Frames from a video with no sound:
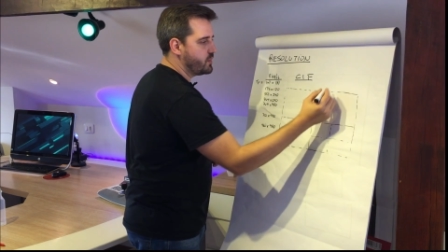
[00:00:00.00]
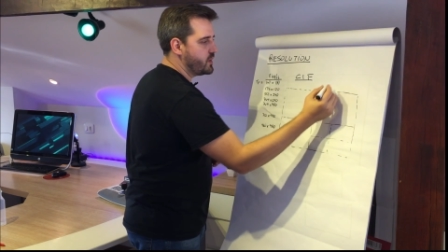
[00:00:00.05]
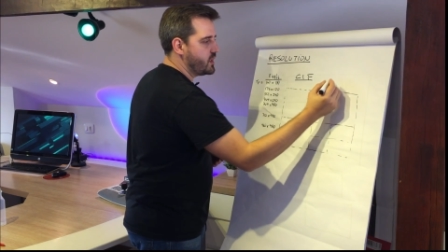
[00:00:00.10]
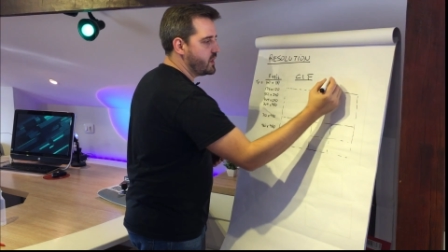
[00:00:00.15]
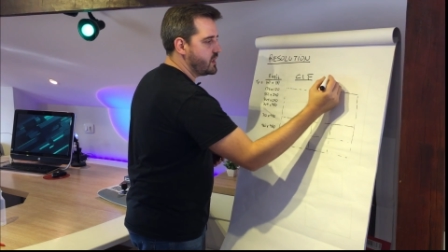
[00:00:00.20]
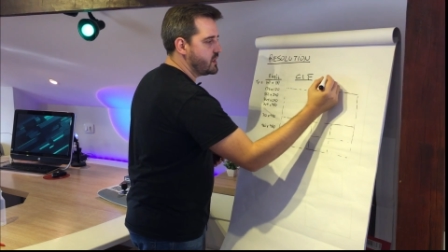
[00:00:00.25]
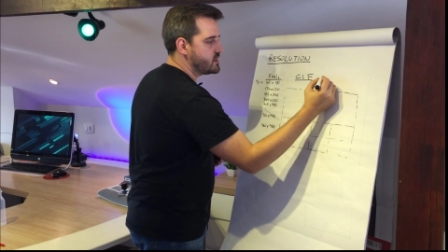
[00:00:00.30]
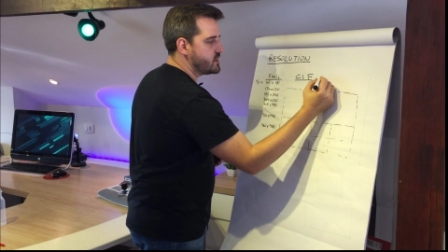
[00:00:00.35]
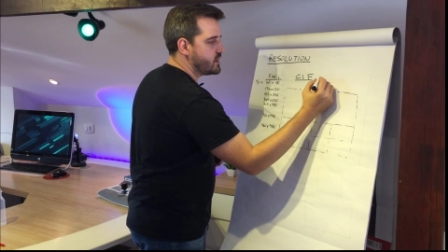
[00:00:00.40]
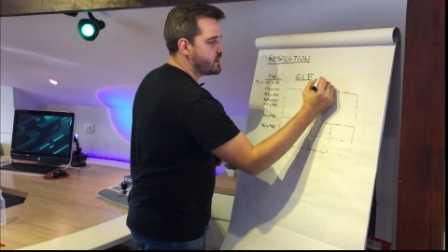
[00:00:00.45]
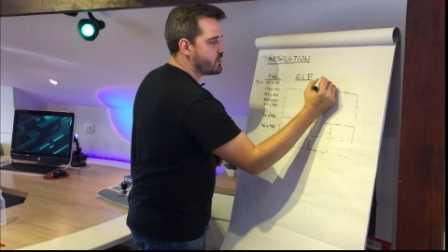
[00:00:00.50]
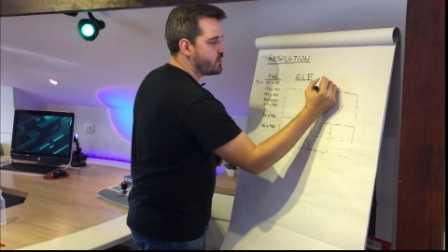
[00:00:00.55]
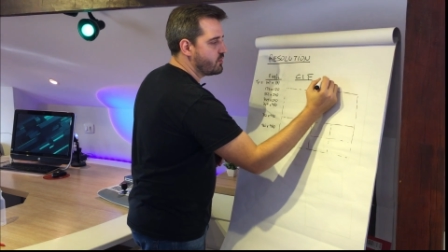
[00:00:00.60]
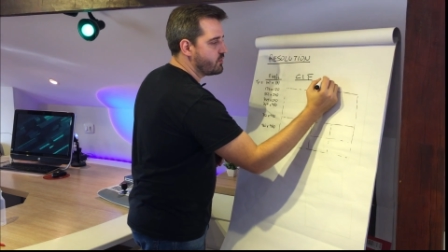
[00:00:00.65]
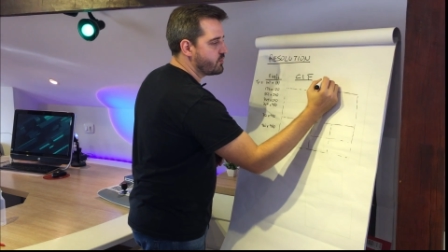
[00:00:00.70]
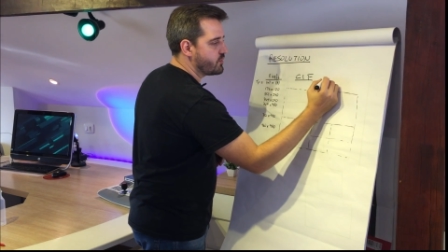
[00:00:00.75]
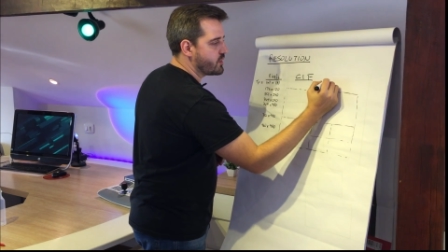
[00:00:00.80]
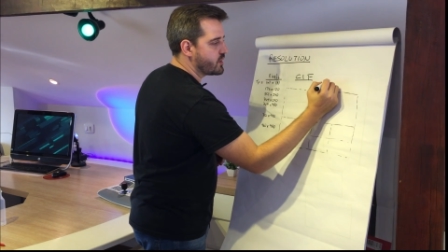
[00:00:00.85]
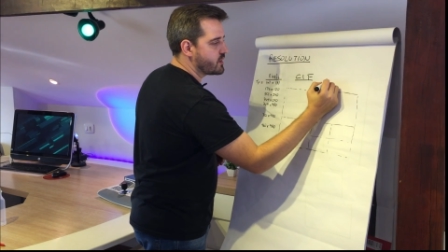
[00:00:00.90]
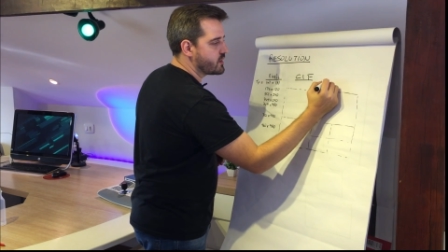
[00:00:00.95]
be easily
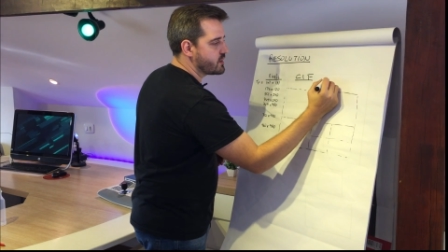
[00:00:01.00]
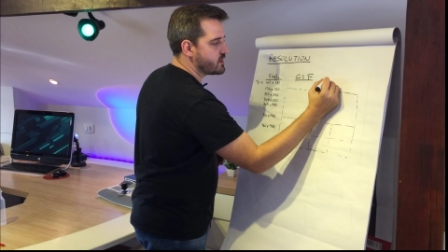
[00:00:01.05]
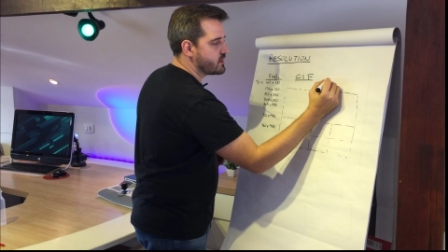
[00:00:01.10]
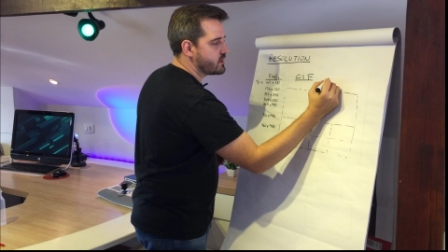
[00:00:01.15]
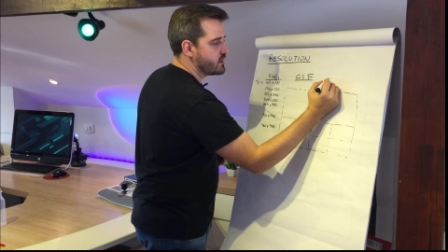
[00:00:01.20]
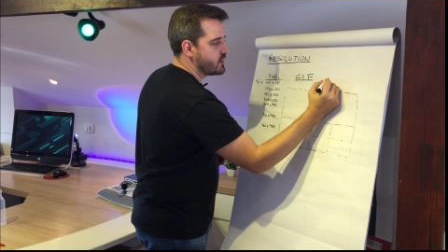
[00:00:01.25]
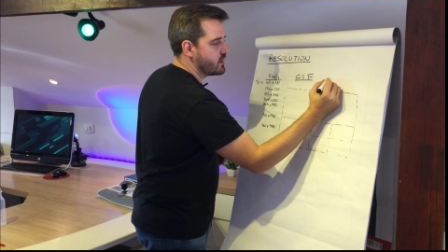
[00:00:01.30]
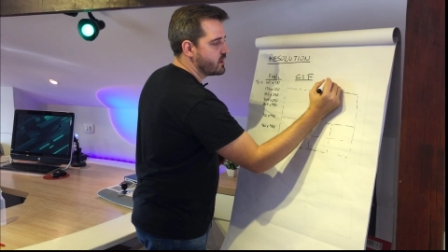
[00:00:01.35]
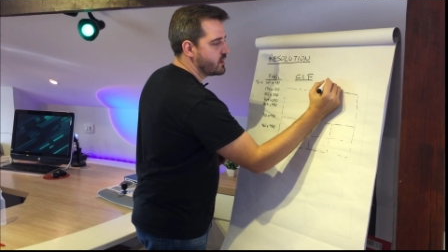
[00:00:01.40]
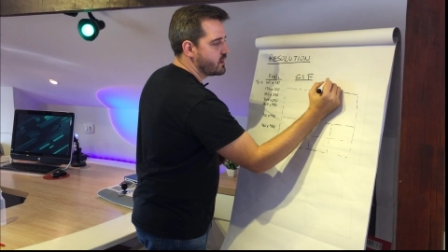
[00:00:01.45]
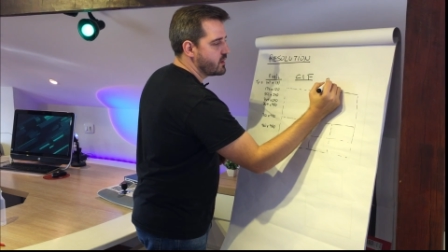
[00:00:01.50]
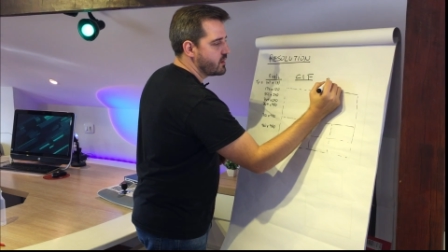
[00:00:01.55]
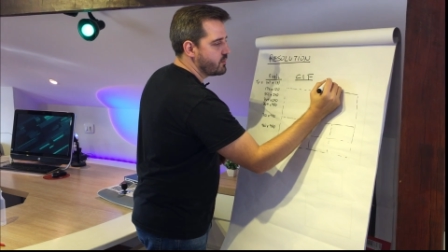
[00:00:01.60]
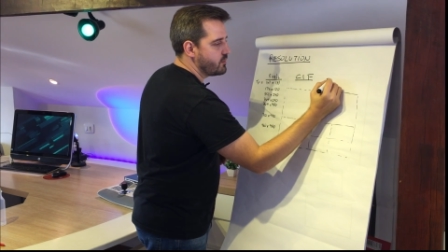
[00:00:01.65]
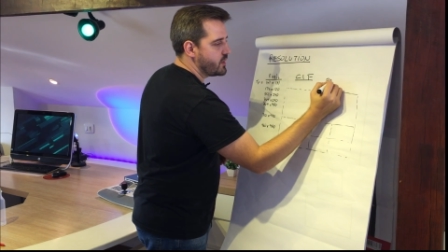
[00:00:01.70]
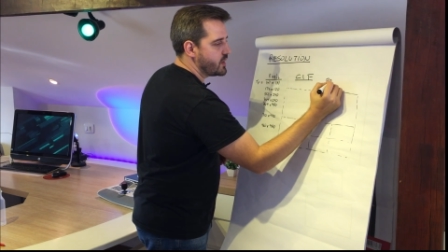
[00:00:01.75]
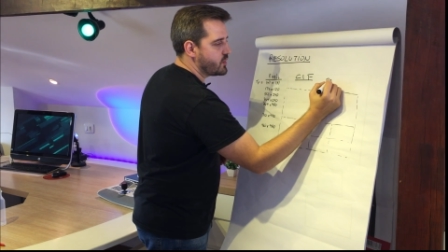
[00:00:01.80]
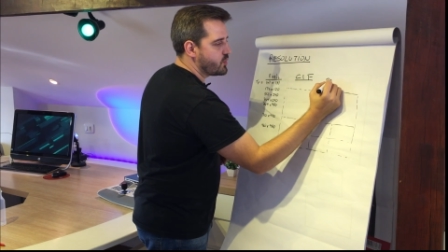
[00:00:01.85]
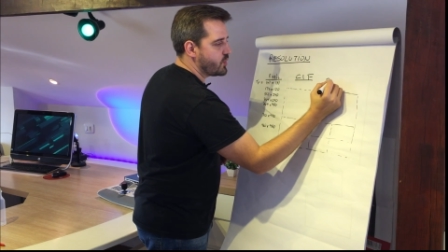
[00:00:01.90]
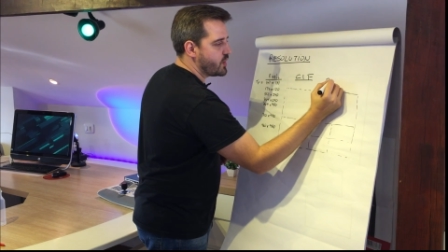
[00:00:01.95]
converted
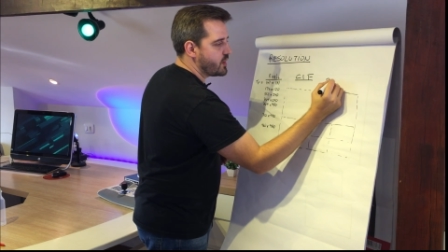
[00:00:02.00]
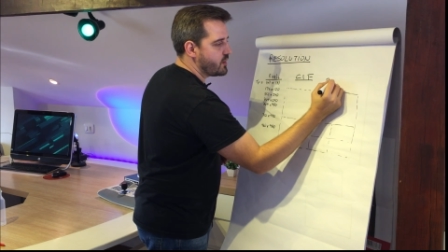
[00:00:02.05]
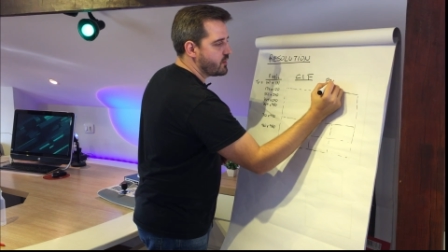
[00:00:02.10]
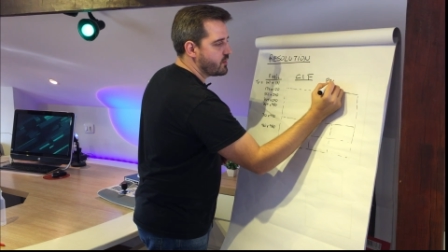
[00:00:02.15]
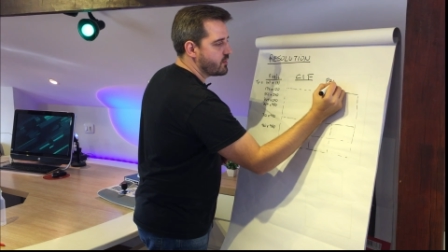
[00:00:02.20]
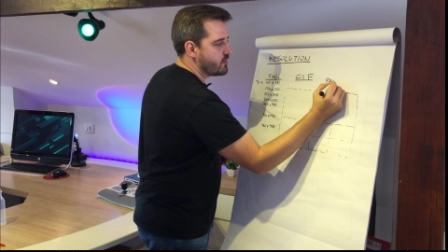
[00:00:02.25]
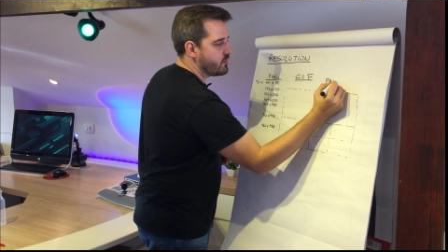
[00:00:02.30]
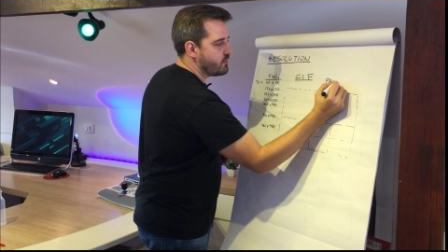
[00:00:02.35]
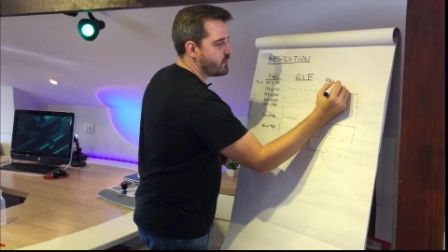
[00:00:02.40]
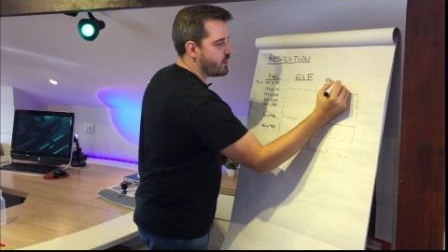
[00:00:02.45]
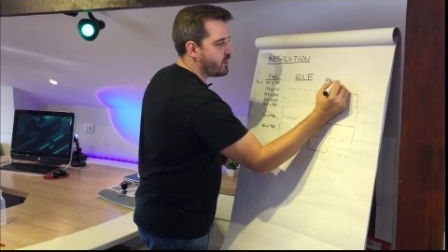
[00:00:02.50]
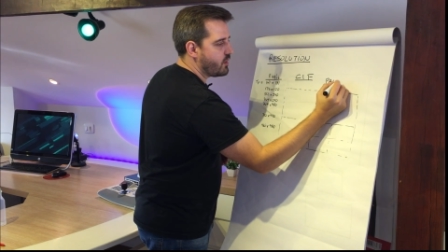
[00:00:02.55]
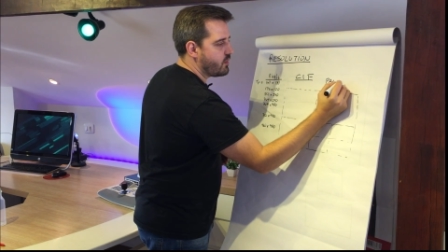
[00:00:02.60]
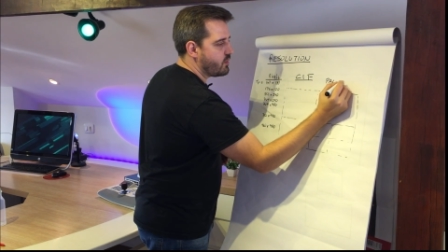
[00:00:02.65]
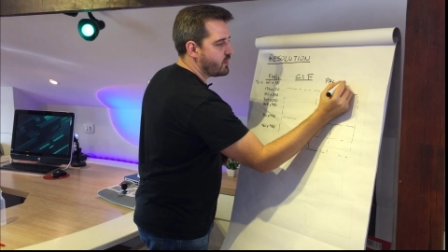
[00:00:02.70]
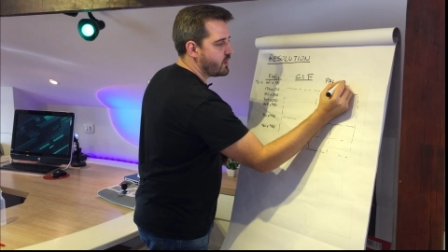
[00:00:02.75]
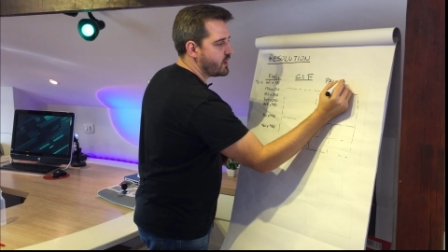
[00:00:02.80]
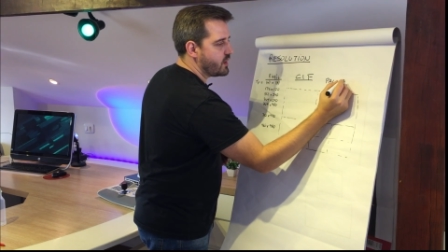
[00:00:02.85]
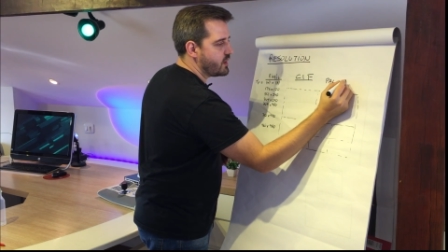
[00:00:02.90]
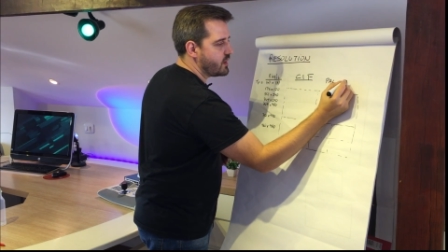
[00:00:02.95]
between
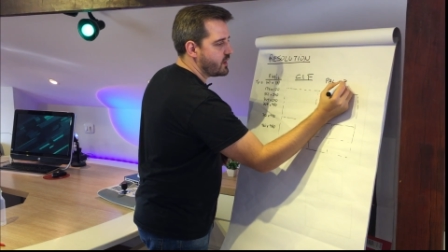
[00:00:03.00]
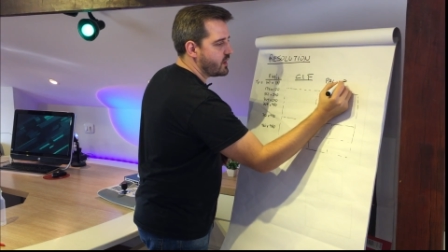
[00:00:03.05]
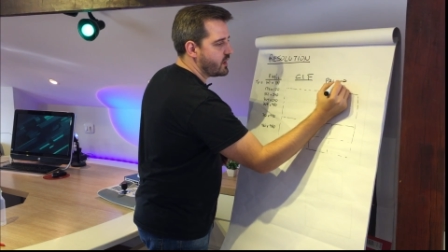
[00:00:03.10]
PAL and